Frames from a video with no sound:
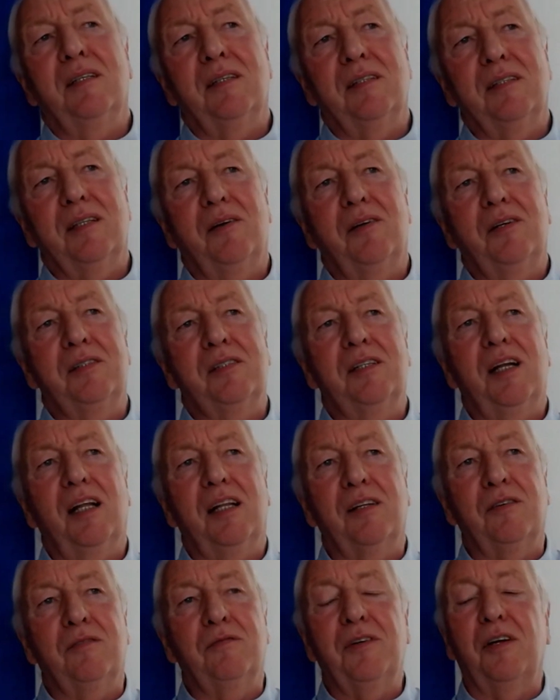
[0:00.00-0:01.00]
There is
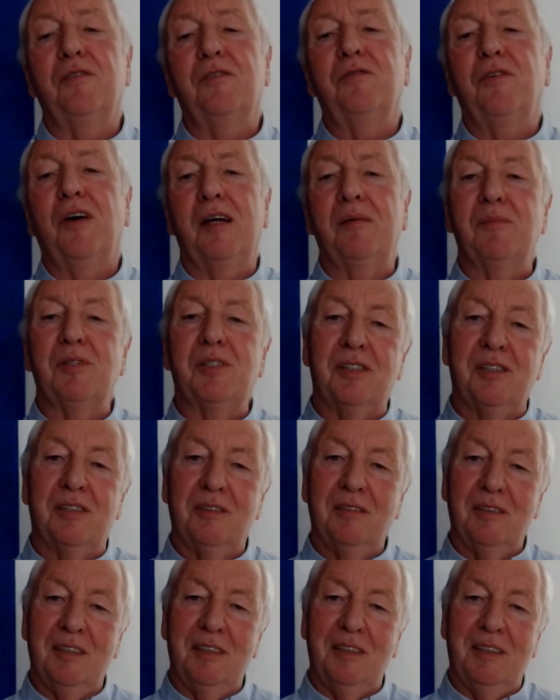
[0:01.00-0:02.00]
another very
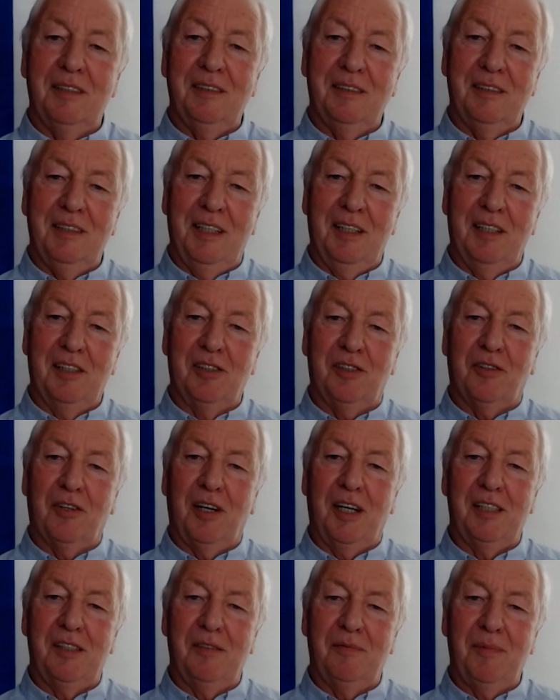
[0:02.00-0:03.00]
famous English
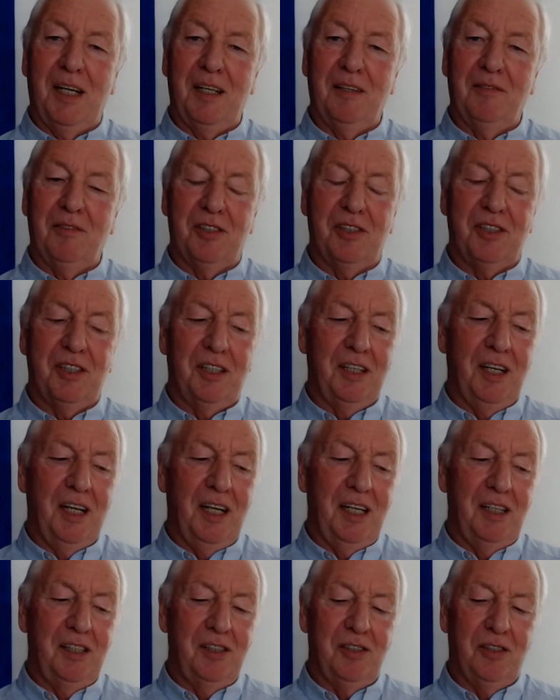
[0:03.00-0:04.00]
creative man of a certain
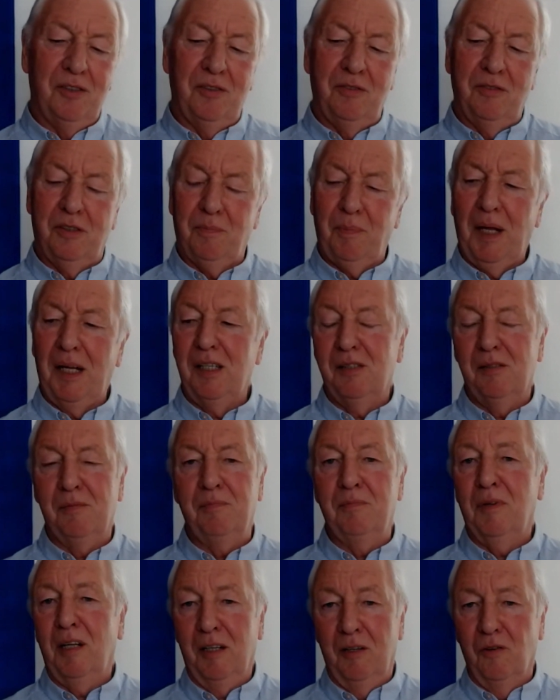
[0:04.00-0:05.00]
age who spends
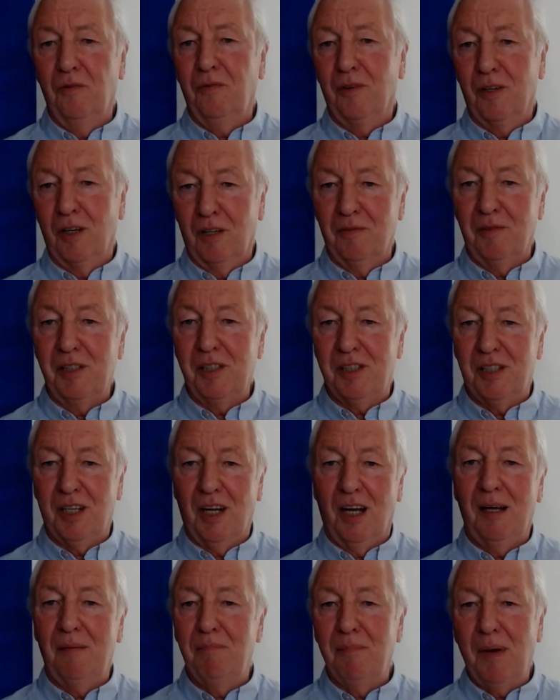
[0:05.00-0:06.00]
an awful lot of his
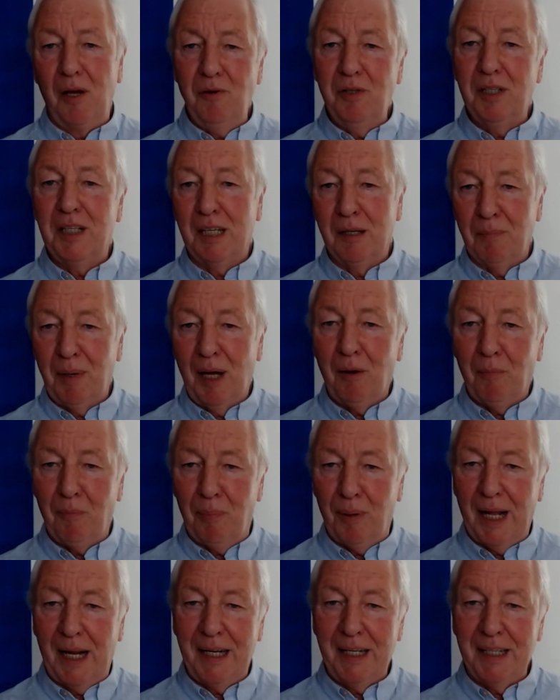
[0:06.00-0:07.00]
time moaning about
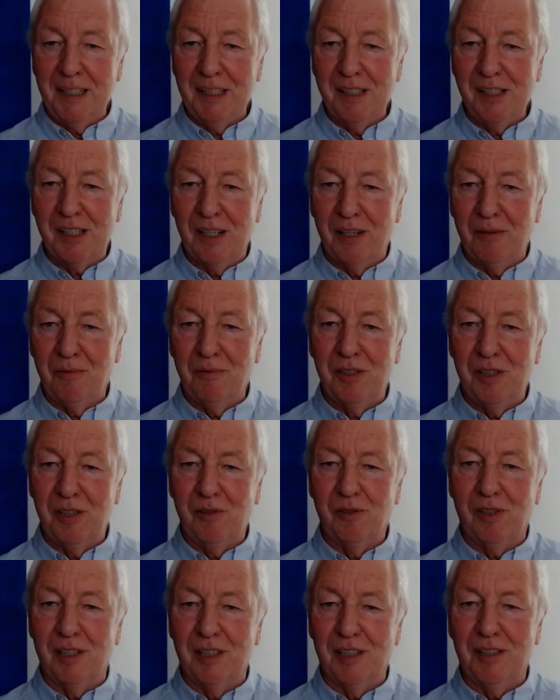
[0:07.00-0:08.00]
planning as though it was
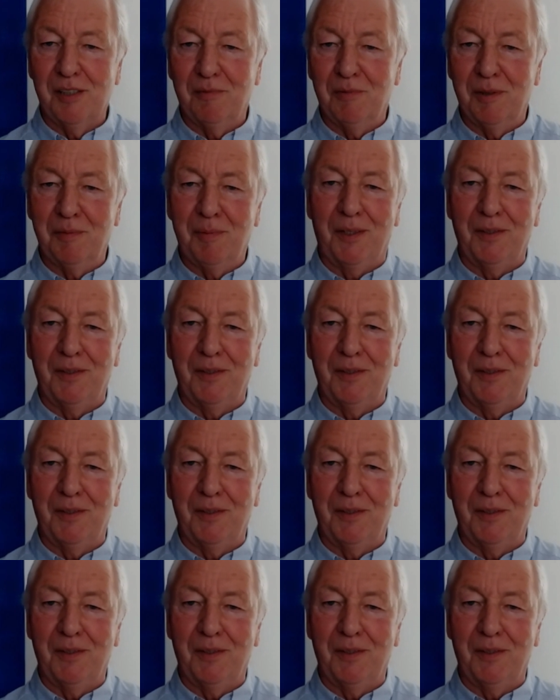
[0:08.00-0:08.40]
useless. We